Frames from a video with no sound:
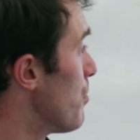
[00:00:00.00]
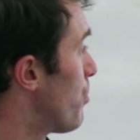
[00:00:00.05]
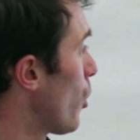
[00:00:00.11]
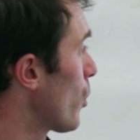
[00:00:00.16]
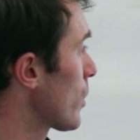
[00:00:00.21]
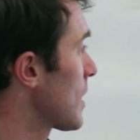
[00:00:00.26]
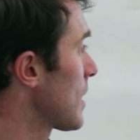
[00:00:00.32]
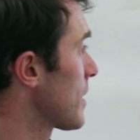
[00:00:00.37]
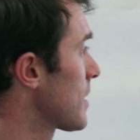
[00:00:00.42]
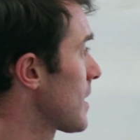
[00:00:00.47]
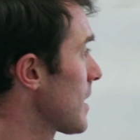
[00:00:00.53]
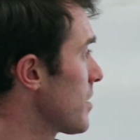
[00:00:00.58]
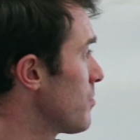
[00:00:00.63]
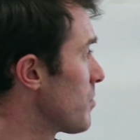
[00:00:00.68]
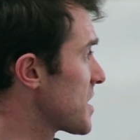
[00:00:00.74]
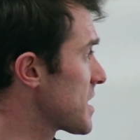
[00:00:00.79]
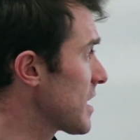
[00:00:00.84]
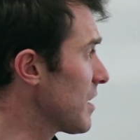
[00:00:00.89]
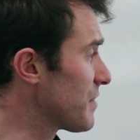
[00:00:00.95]
Importantly,
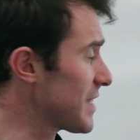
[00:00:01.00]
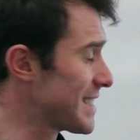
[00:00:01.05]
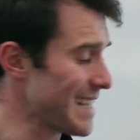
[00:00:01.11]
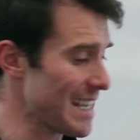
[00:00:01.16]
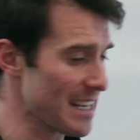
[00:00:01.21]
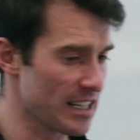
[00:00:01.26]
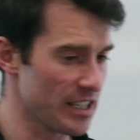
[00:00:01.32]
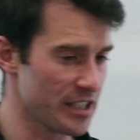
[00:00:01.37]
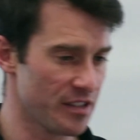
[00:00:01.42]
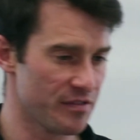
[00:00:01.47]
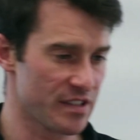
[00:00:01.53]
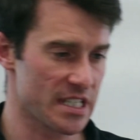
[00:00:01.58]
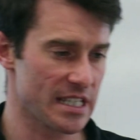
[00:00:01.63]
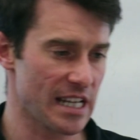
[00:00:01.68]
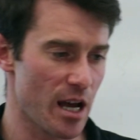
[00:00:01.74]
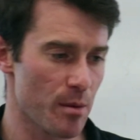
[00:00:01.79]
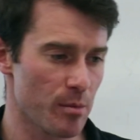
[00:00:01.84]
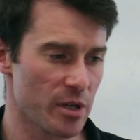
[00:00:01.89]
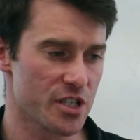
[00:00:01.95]
myself and Declan have
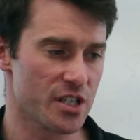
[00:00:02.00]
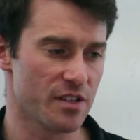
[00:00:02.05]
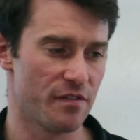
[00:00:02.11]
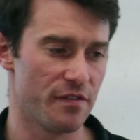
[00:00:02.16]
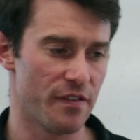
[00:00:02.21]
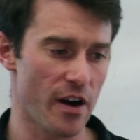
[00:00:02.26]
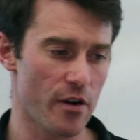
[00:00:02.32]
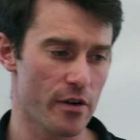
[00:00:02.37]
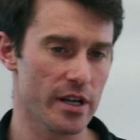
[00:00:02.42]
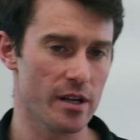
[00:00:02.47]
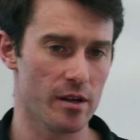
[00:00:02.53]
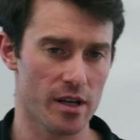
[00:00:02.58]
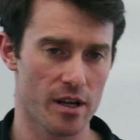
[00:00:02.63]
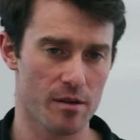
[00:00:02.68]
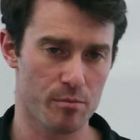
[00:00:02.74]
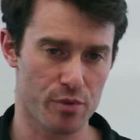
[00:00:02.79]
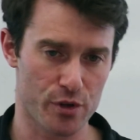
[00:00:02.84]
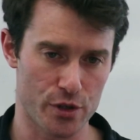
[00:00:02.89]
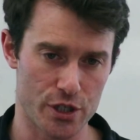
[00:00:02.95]
established a very
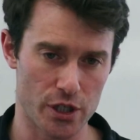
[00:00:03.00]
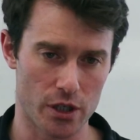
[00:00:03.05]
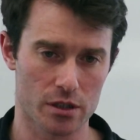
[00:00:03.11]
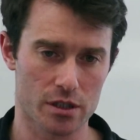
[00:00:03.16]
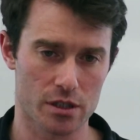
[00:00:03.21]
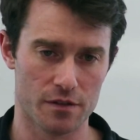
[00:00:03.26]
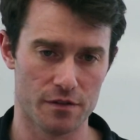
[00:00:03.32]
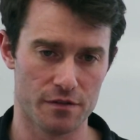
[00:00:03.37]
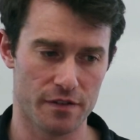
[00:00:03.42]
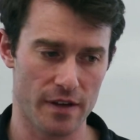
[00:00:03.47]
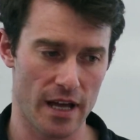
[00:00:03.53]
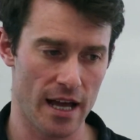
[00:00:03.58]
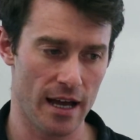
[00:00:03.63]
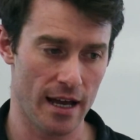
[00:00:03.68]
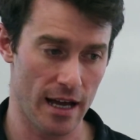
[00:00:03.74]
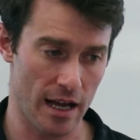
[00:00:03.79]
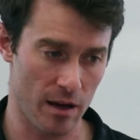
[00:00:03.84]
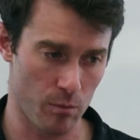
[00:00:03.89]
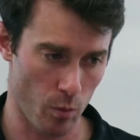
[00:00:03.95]
productive,
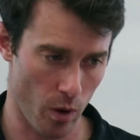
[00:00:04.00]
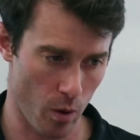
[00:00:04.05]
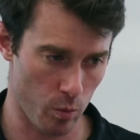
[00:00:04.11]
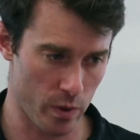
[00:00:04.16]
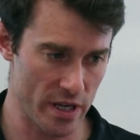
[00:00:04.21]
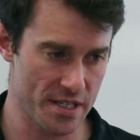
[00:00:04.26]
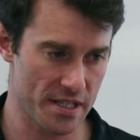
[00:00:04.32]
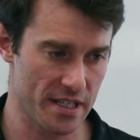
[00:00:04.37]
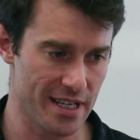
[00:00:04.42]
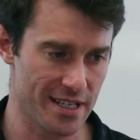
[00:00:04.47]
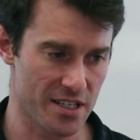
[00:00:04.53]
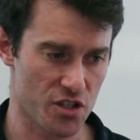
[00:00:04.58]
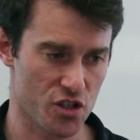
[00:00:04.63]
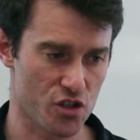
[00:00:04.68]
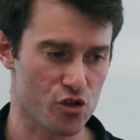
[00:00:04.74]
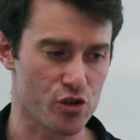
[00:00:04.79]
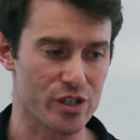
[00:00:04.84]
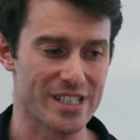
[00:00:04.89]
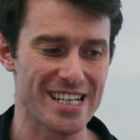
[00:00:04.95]
uh, um, we see it as a
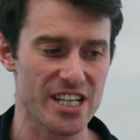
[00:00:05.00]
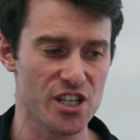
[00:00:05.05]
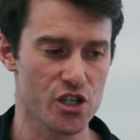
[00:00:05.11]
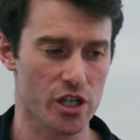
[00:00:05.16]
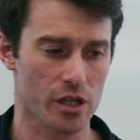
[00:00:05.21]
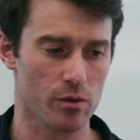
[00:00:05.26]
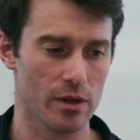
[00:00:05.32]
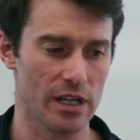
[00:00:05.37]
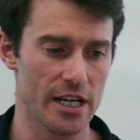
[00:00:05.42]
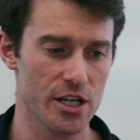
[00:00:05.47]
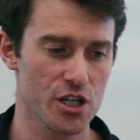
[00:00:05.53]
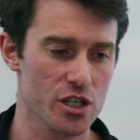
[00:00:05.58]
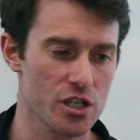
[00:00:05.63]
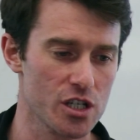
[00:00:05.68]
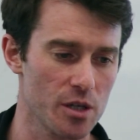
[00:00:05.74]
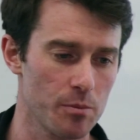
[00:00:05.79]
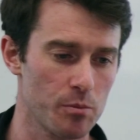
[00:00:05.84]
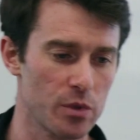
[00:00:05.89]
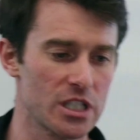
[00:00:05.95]
strategic
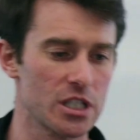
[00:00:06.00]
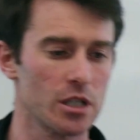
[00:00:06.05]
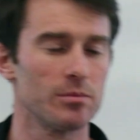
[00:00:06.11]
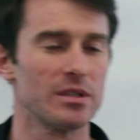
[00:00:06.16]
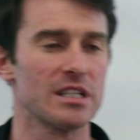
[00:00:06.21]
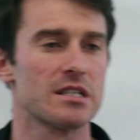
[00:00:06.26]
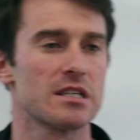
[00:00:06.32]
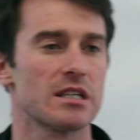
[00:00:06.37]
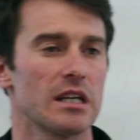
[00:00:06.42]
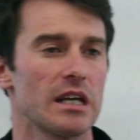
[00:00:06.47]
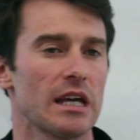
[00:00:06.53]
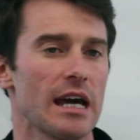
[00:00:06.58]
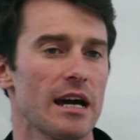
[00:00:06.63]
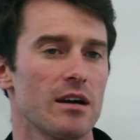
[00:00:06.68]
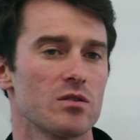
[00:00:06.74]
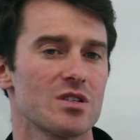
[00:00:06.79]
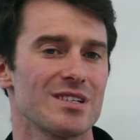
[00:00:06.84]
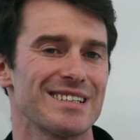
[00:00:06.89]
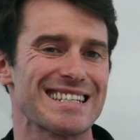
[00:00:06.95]
relationship with Dublin City
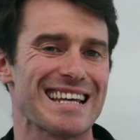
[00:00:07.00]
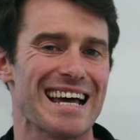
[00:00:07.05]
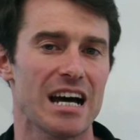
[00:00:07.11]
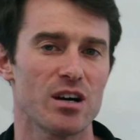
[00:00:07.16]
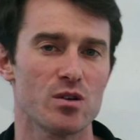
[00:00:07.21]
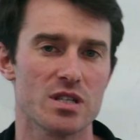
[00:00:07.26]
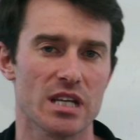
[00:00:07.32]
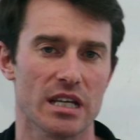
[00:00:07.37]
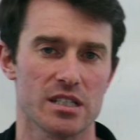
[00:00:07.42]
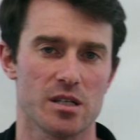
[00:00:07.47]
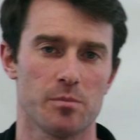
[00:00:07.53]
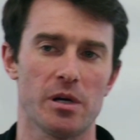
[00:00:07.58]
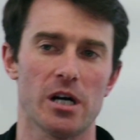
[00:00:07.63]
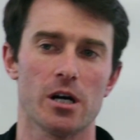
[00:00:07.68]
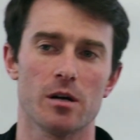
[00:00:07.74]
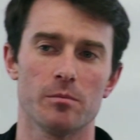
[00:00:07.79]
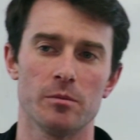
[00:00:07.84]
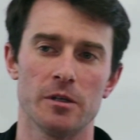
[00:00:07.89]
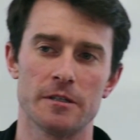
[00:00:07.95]
Council's housing
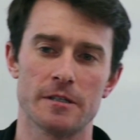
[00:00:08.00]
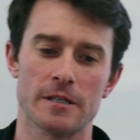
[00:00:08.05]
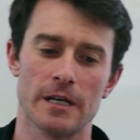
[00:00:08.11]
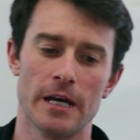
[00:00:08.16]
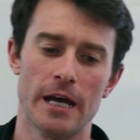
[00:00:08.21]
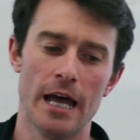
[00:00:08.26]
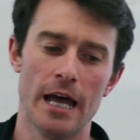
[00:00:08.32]
department